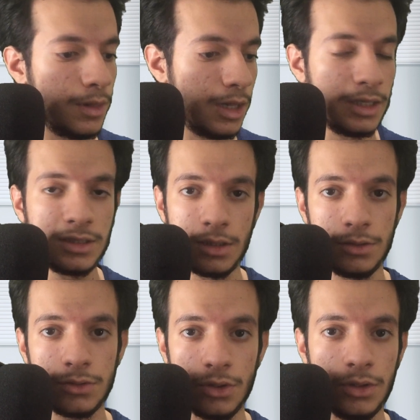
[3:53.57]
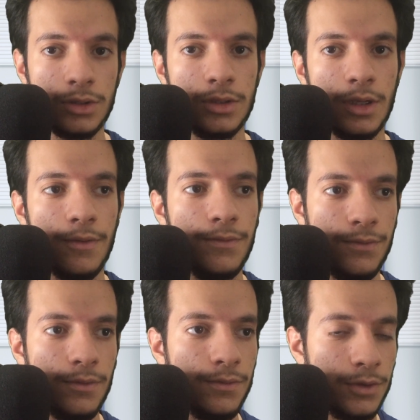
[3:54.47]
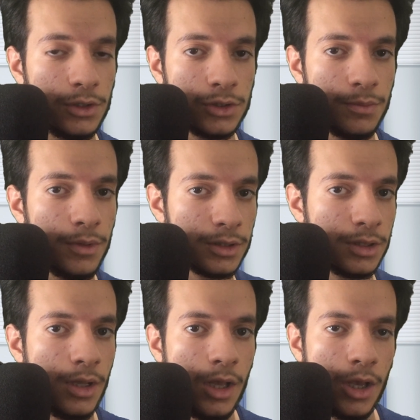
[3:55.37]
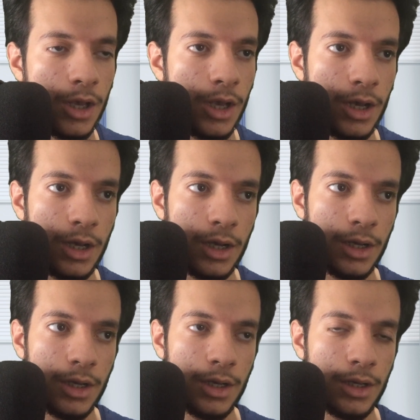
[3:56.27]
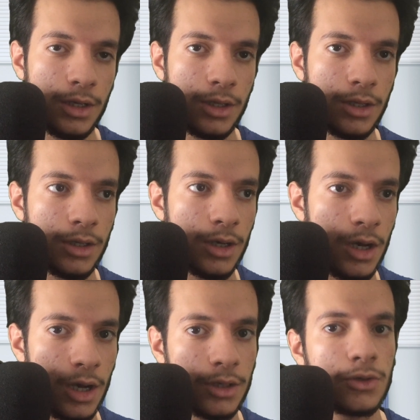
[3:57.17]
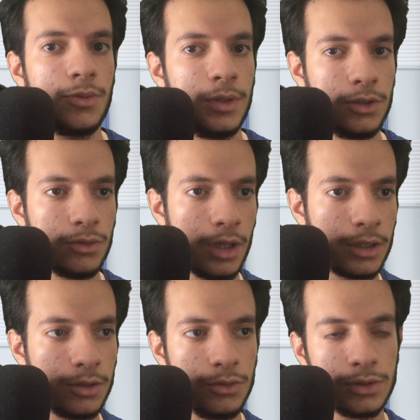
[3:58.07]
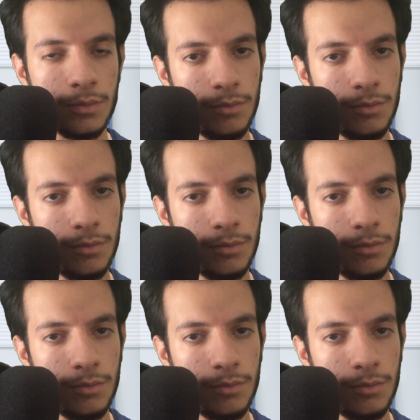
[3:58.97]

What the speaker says: last Android version, but I recommend you like use